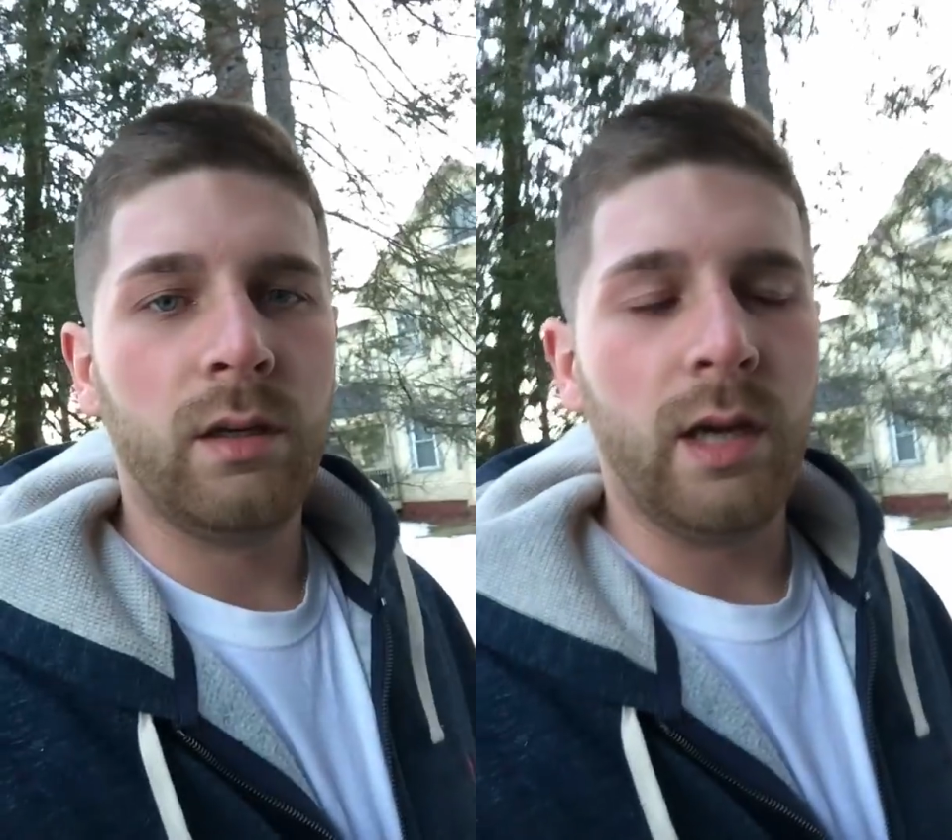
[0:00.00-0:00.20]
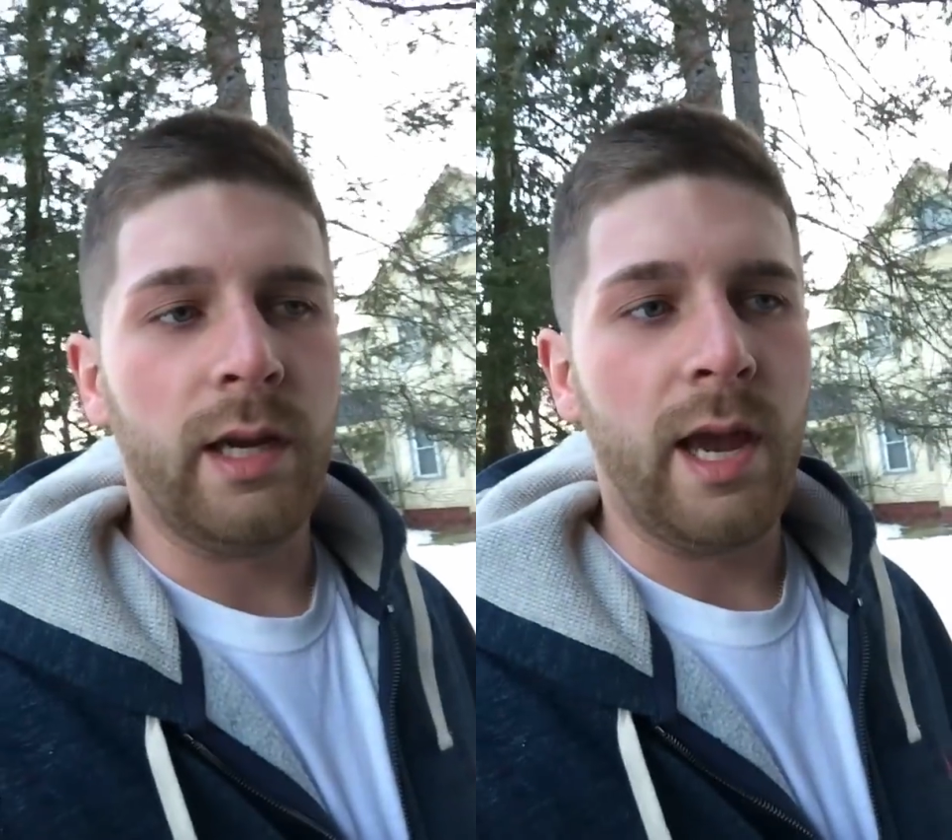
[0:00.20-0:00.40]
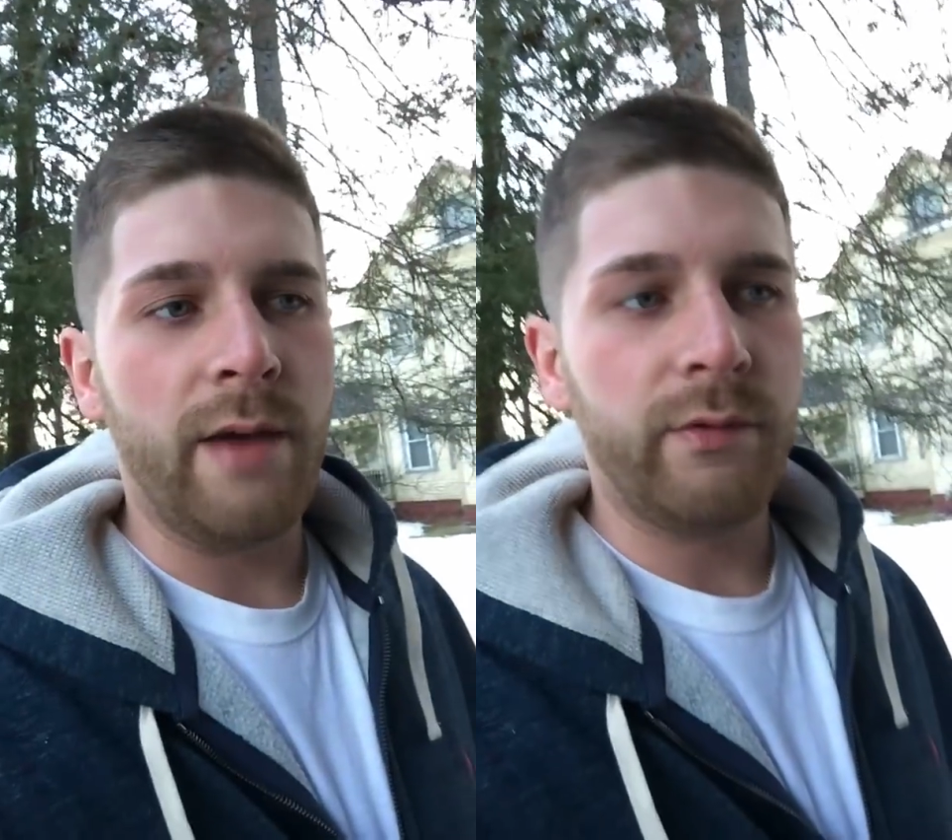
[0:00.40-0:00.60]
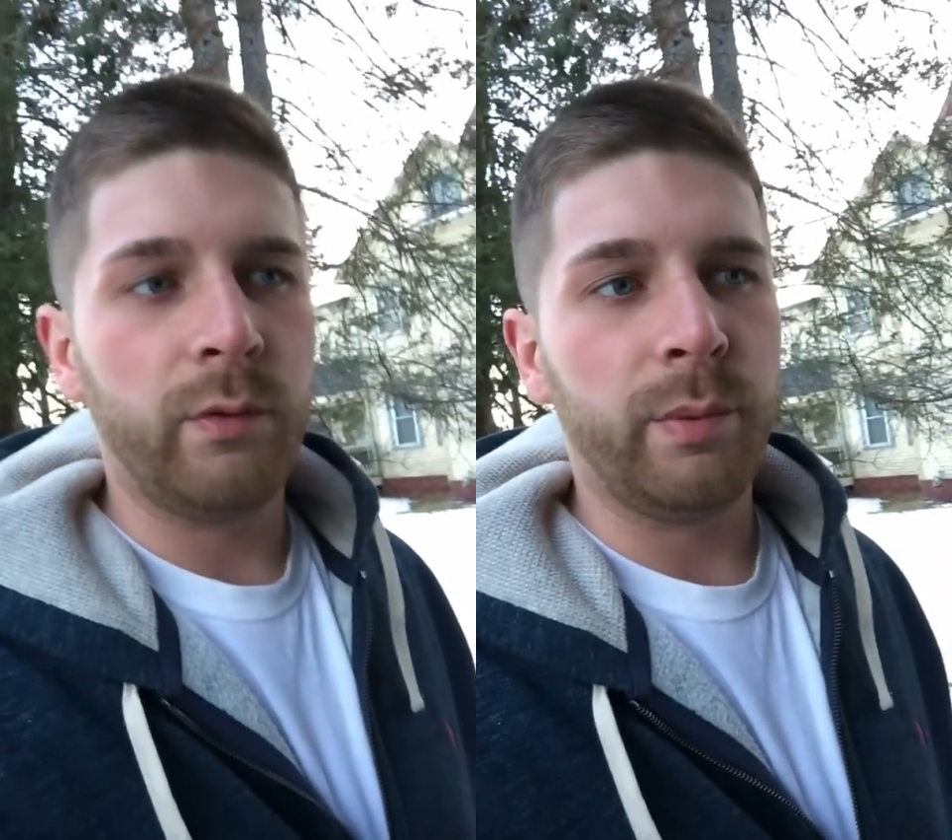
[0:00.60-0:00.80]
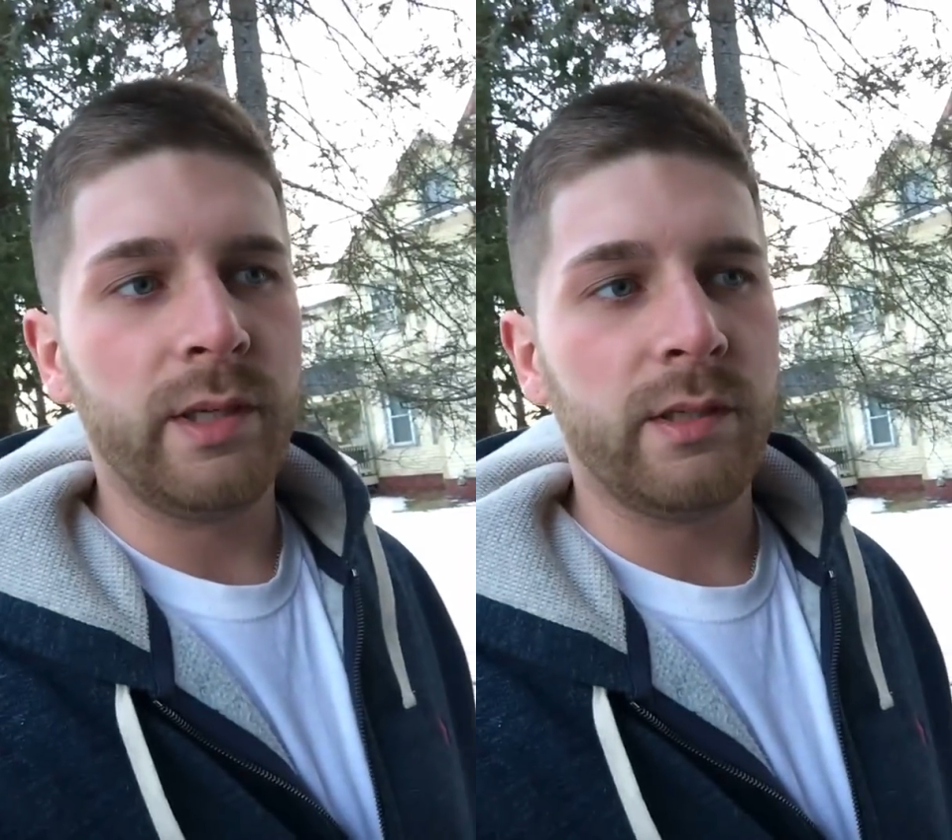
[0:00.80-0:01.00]
I haven't
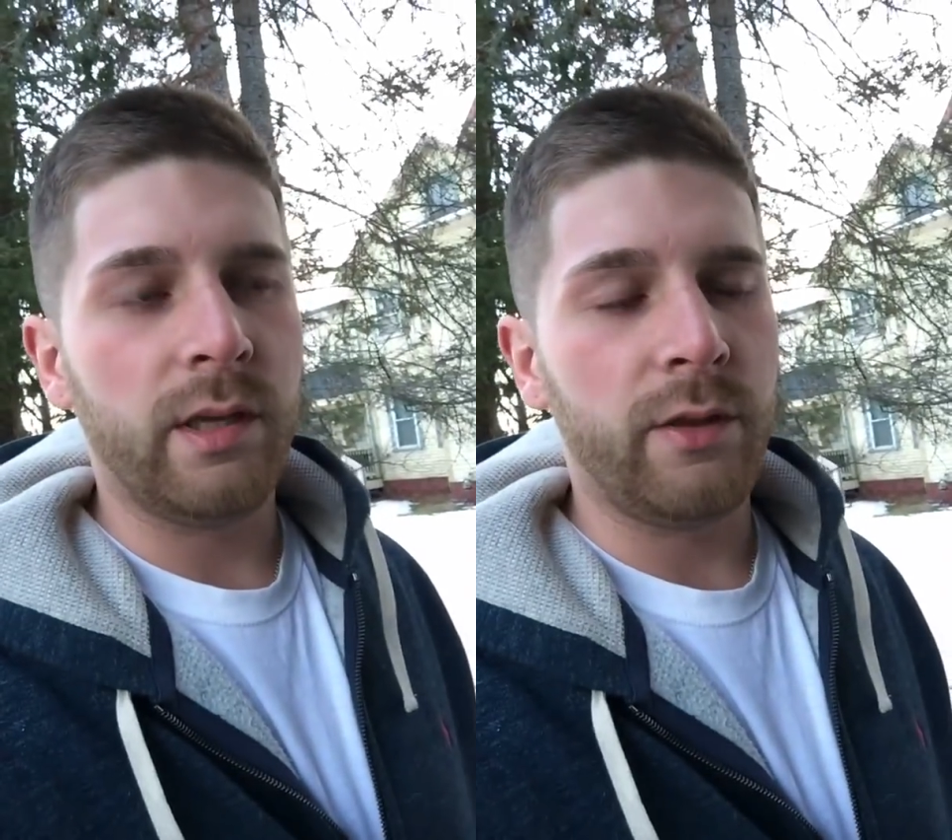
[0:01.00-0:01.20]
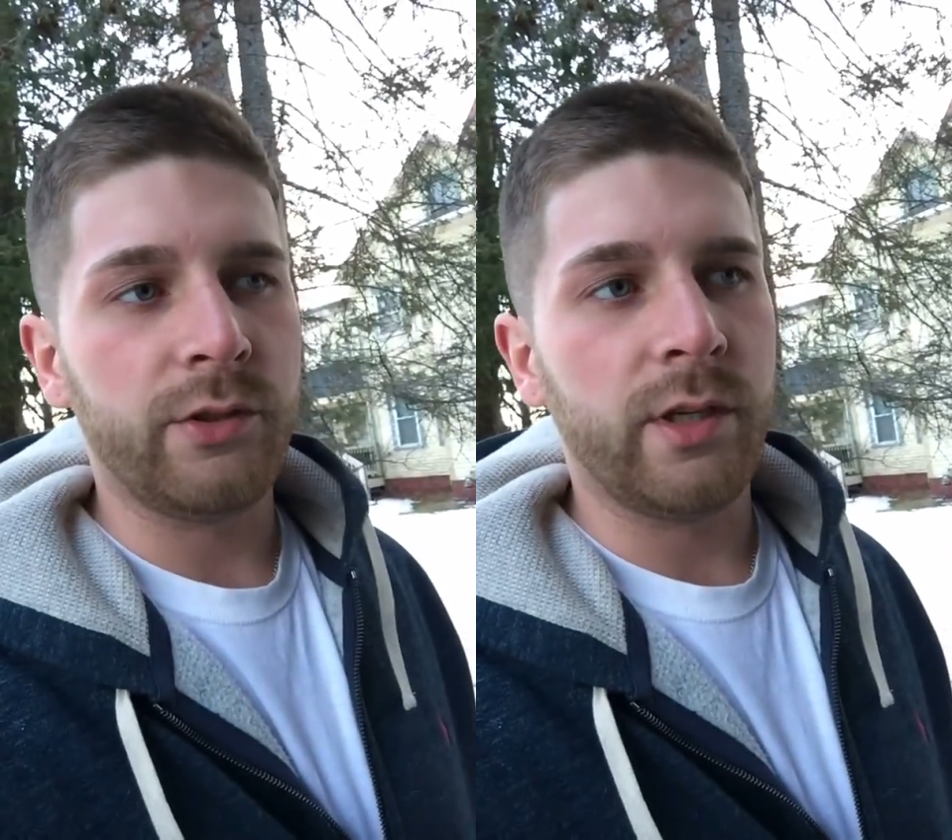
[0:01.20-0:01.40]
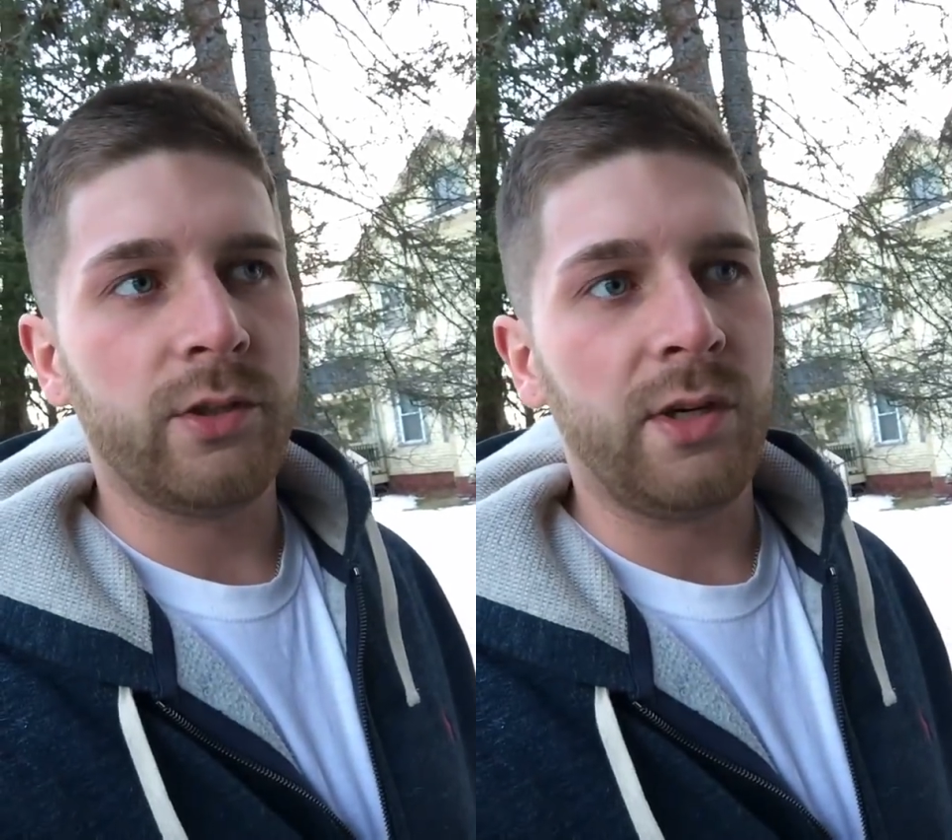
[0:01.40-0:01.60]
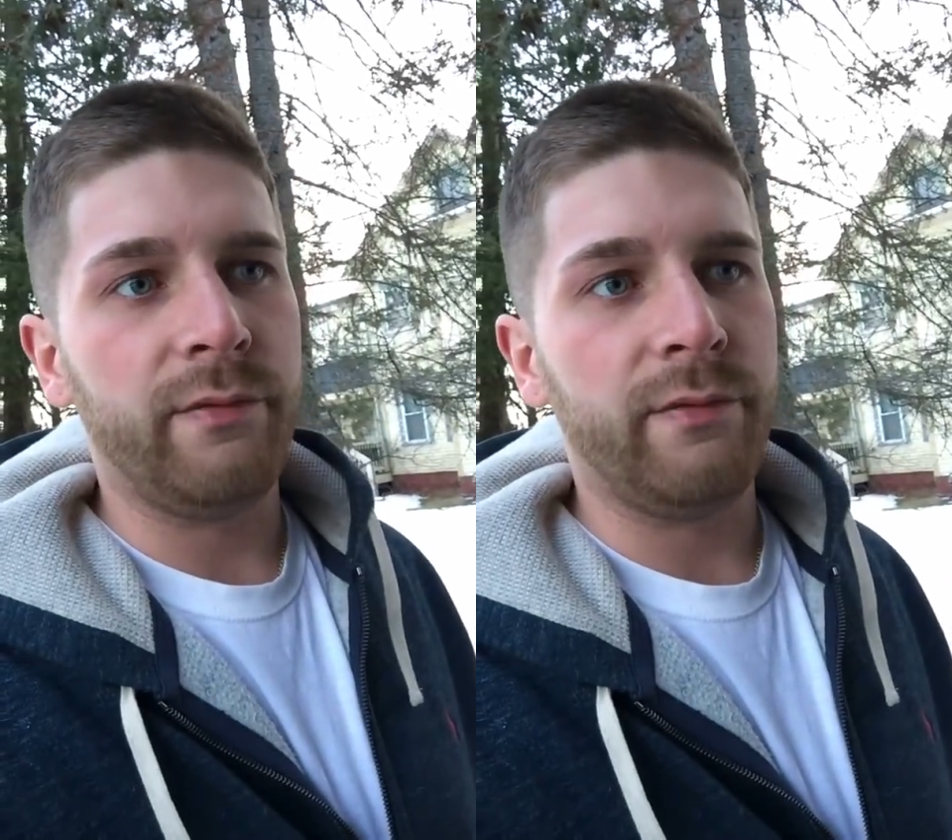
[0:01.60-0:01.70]
replaced the other sensor.